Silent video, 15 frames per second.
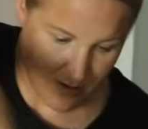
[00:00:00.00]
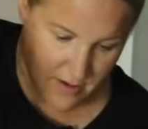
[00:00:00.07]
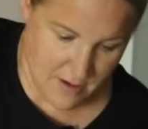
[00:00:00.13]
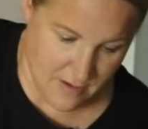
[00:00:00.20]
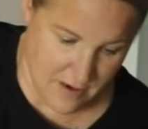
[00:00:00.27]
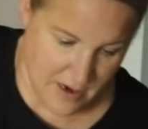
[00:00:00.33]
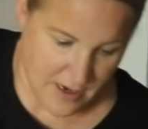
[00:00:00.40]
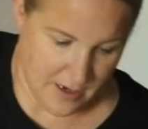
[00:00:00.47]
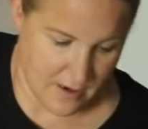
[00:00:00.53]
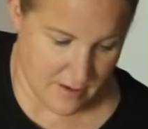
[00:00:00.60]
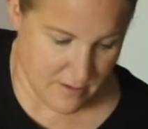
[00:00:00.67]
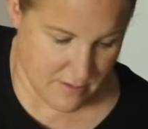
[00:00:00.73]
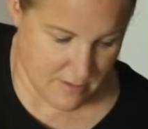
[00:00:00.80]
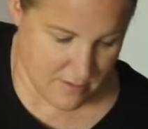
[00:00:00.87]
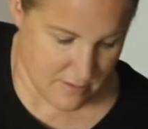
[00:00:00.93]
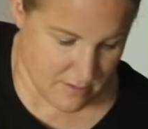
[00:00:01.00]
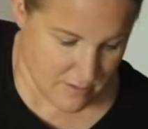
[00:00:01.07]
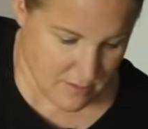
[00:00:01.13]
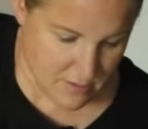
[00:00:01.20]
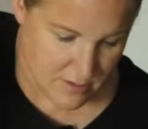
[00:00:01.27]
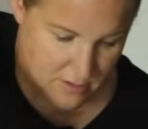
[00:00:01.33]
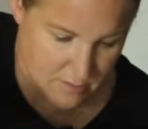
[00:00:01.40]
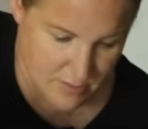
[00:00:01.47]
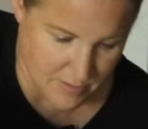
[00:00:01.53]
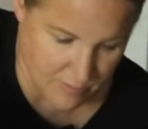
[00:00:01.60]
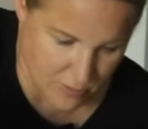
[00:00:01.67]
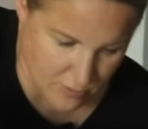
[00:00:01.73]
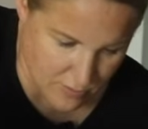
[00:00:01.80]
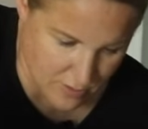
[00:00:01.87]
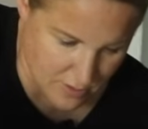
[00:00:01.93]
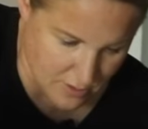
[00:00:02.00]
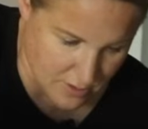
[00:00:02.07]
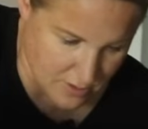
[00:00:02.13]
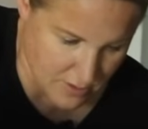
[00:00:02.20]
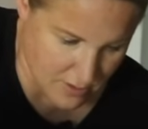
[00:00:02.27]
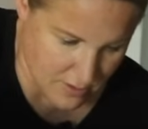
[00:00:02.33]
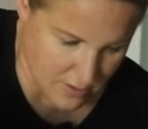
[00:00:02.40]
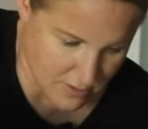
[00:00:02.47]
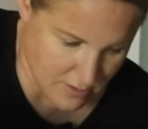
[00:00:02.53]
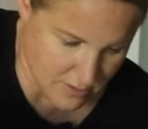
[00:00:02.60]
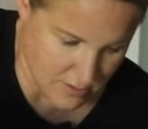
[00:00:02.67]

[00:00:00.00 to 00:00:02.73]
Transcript: All right, a little bit more.